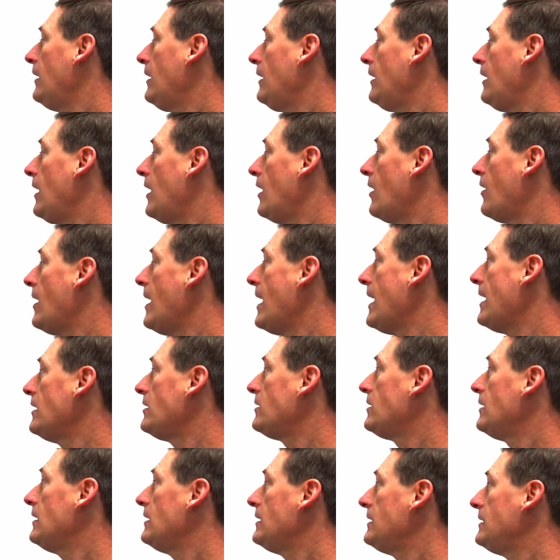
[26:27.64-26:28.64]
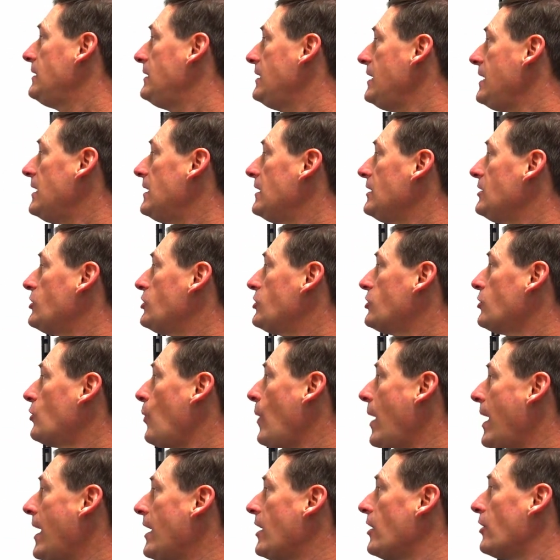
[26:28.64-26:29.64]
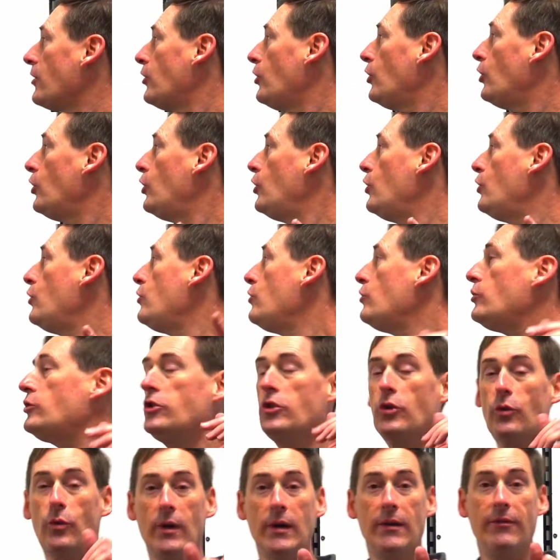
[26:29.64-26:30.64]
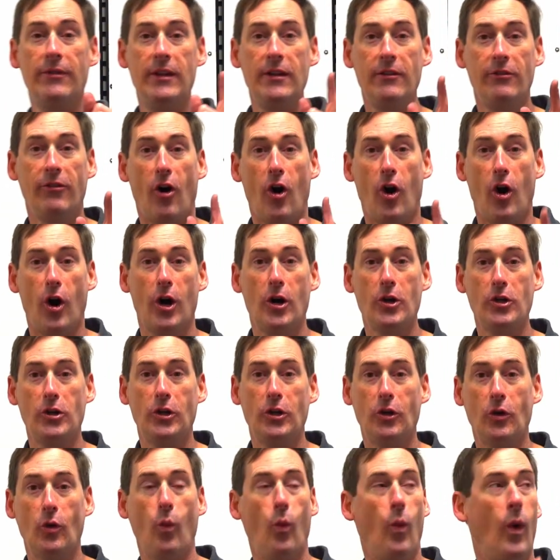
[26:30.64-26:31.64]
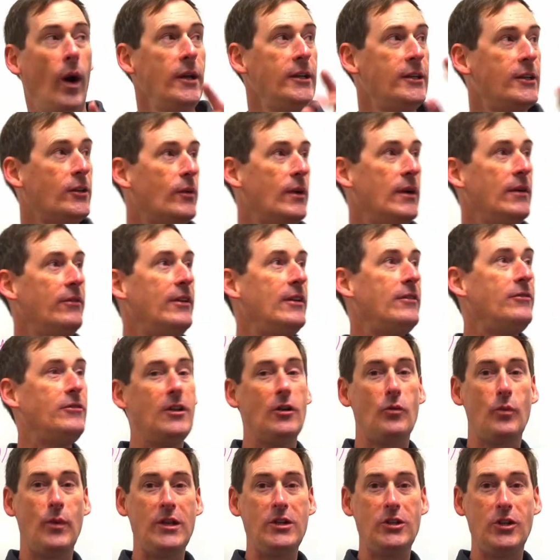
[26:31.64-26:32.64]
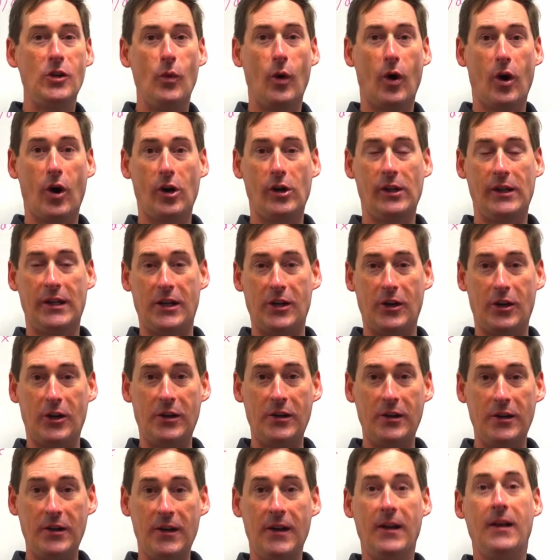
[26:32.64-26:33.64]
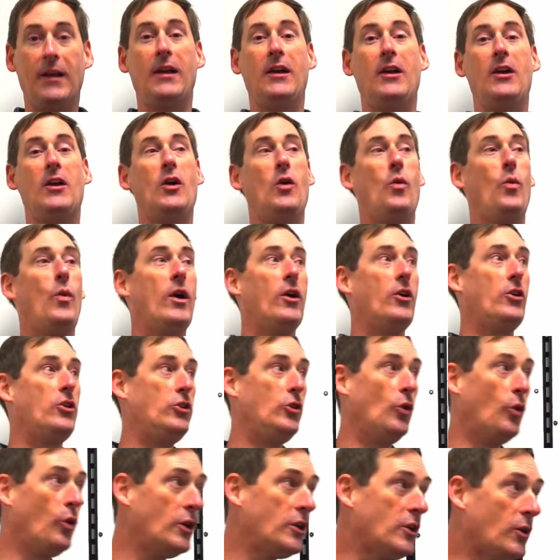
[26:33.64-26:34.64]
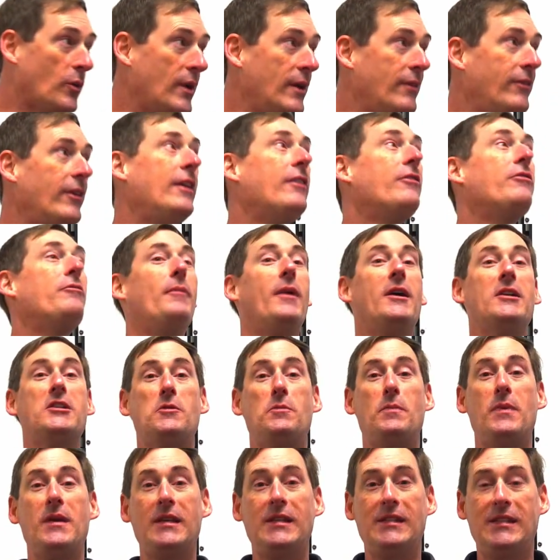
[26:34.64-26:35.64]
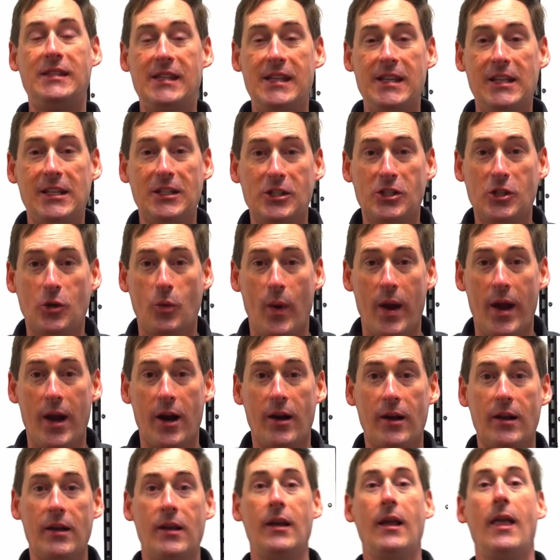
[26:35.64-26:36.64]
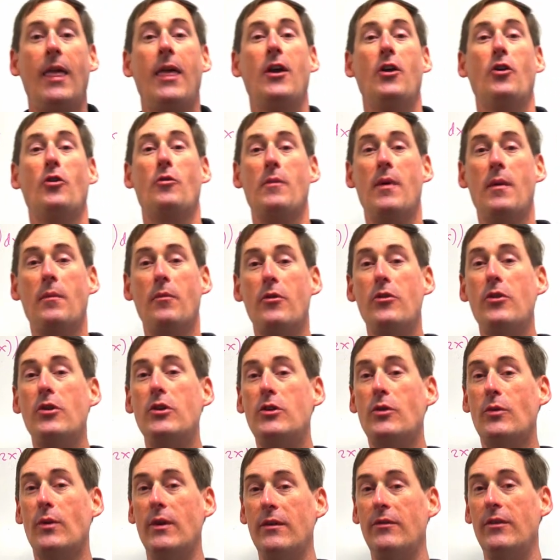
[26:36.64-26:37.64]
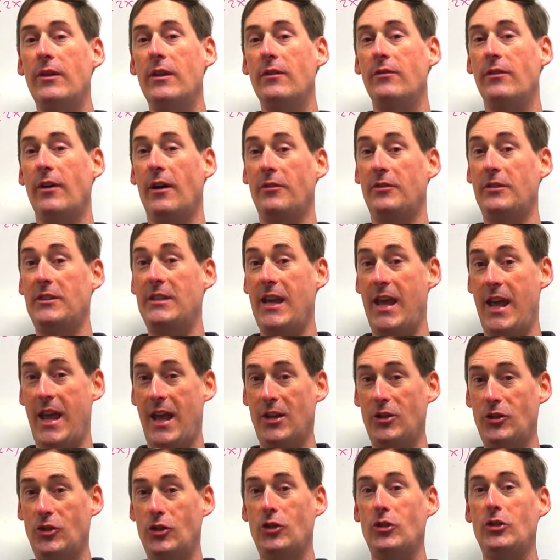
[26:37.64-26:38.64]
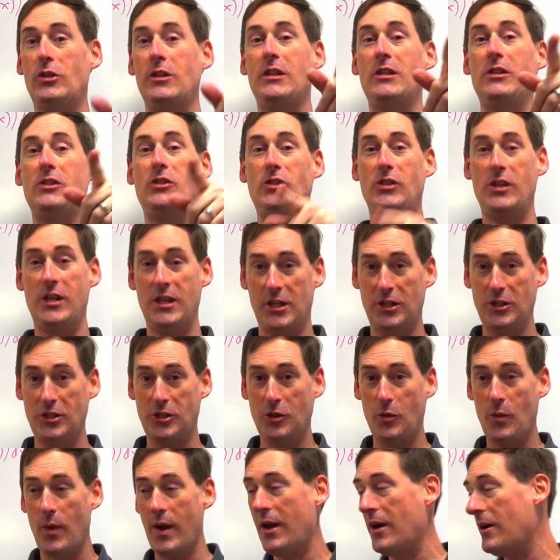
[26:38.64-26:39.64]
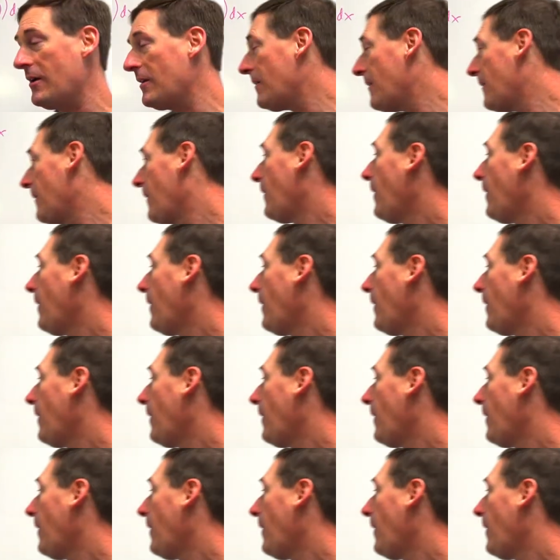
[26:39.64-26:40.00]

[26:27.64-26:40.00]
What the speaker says: All right, secant squared. Whose derivative are you? What derivative did we do earlier where your derivative must be secant squared? Remember the derivative of tangent is secant squared?